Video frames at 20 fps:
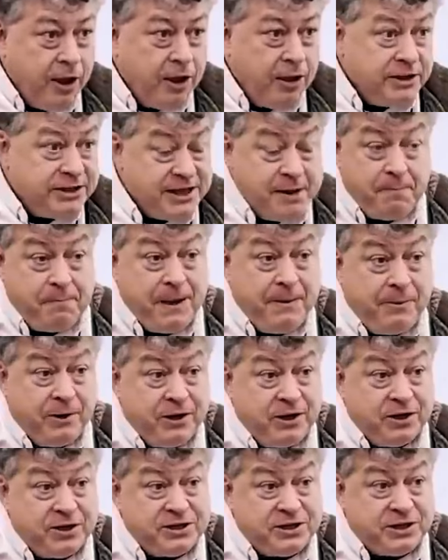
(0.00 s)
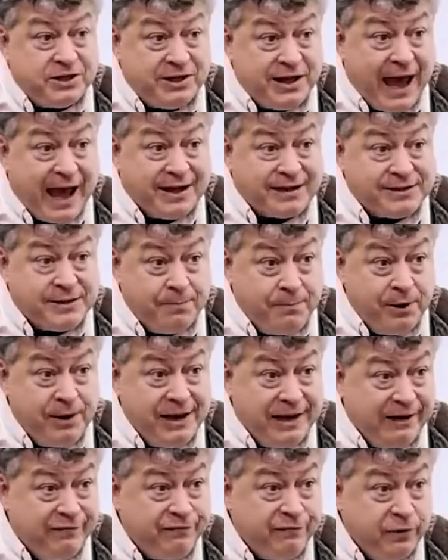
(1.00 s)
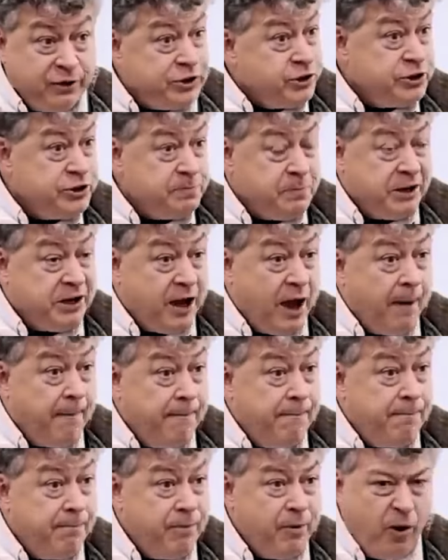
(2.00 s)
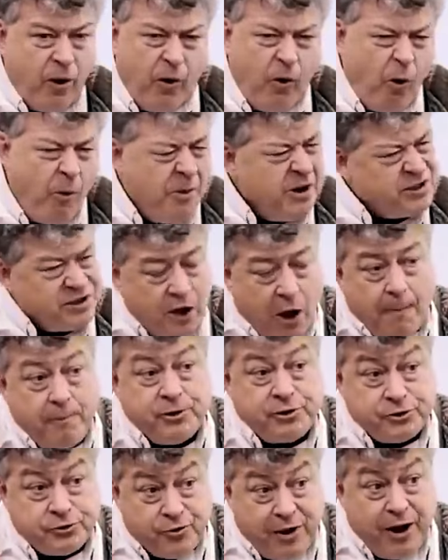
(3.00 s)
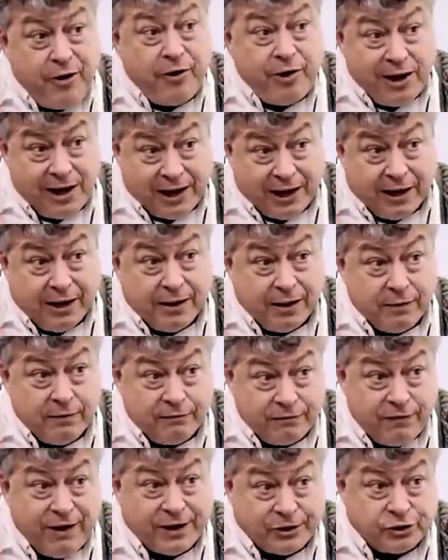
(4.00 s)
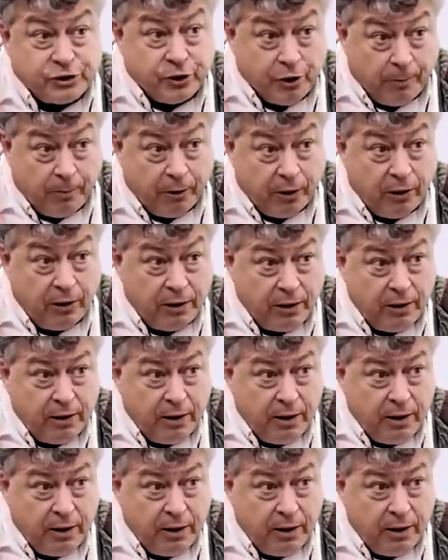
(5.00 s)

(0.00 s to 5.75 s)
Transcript: Simply because that's a belief which has become almost arbitrarily fashionable.